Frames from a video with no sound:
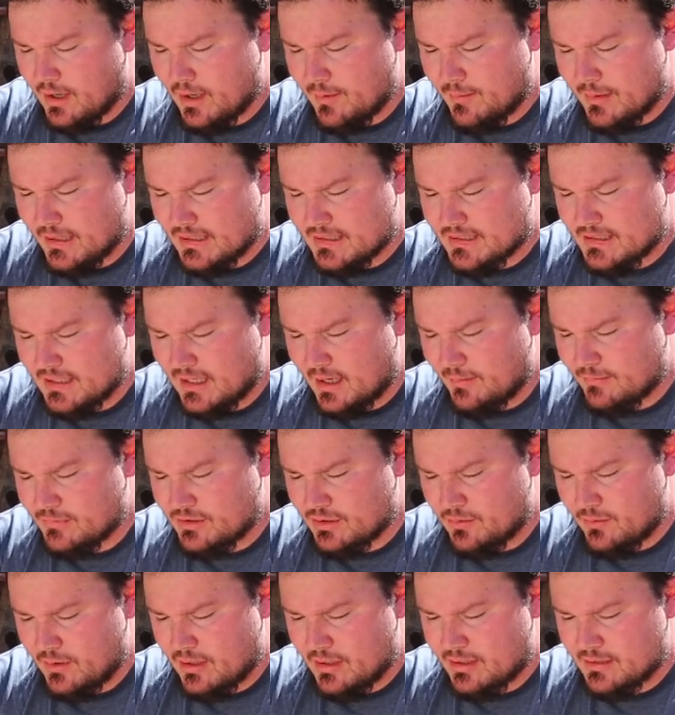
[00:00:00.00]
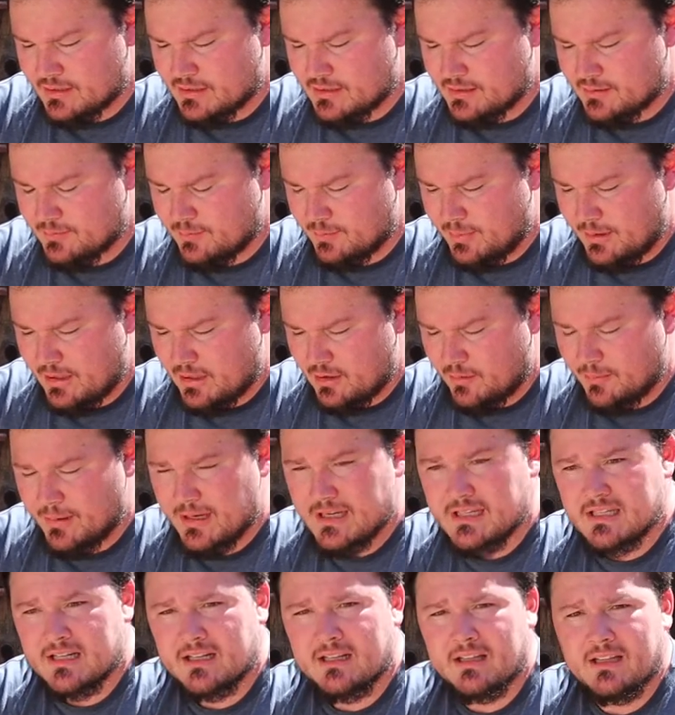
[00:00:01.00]
generations, called
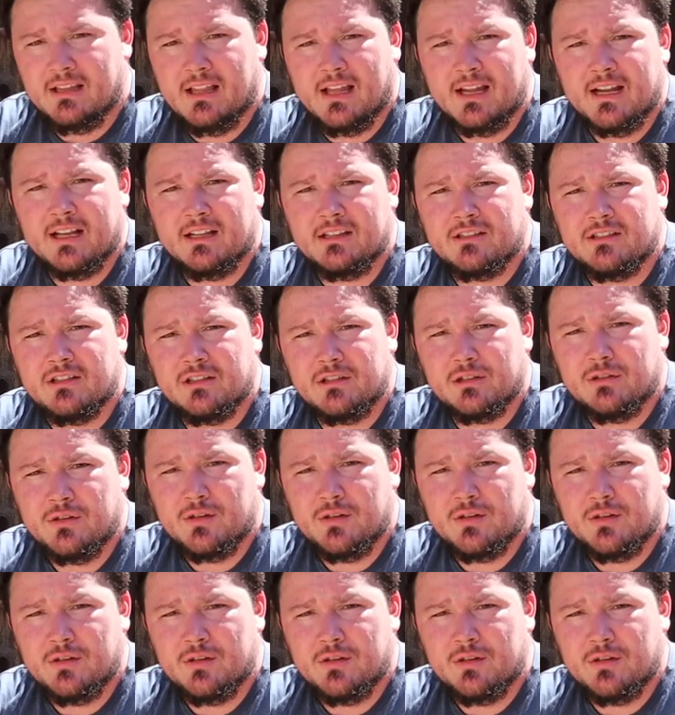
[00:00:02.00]
whitewashing,